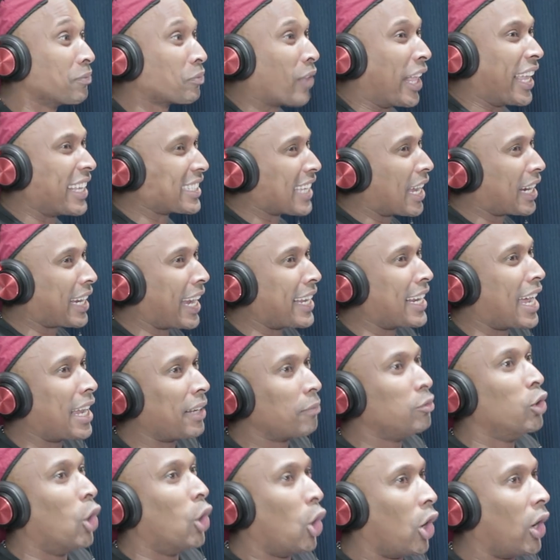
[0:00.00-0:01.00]
But
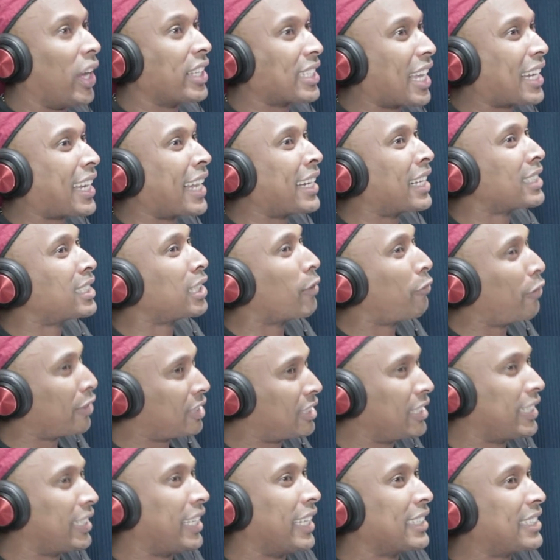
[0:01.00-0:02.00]
it's a kind of
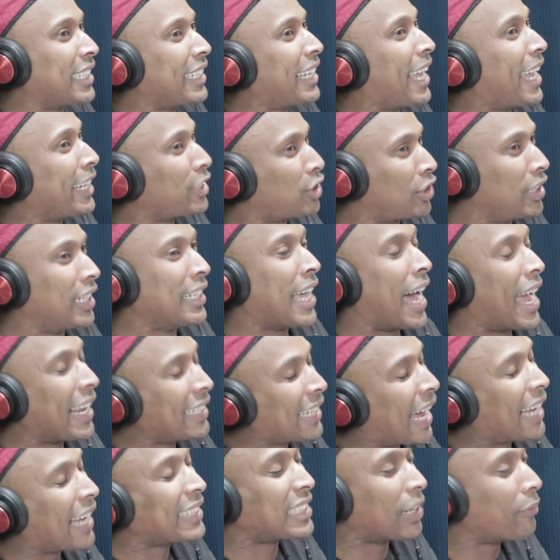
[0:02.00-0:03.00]
sophisticated edge in the
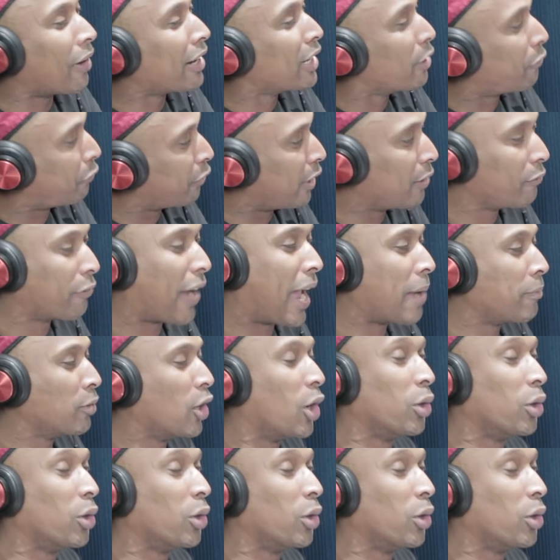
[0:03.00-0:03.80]
night. Talk about the fun vibe